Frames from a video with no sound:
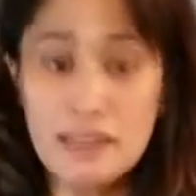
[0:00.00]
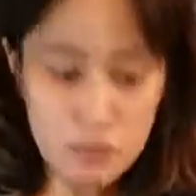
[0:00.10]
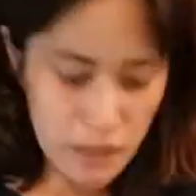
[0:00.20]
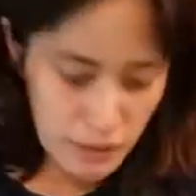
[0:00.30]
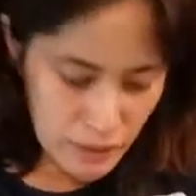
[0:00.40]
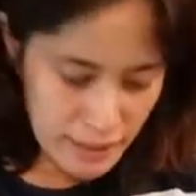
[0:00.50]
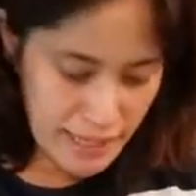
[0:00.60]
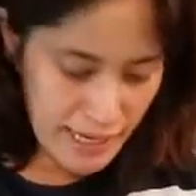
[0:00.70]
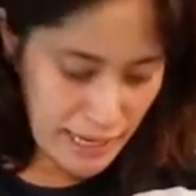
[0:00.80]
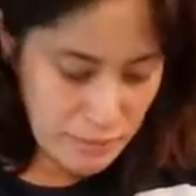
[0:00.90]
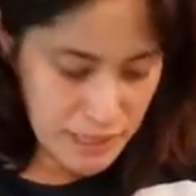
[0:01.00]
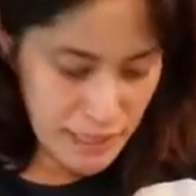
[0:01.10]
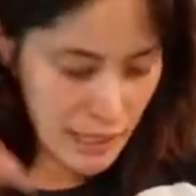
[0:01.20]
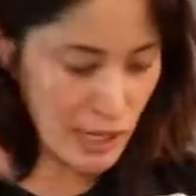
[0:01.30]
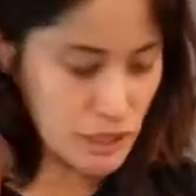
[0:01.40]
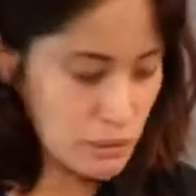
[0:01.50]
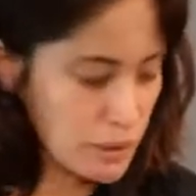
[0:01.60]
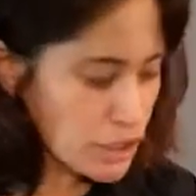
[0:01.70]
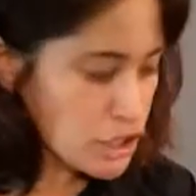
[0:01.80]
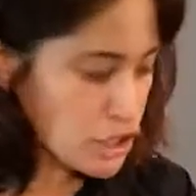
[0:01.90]
is what it looks like empty. I do
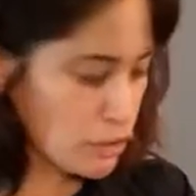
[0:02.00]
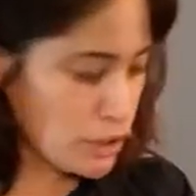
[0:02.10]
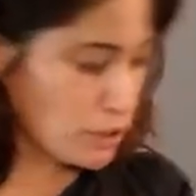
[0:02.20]
want to show you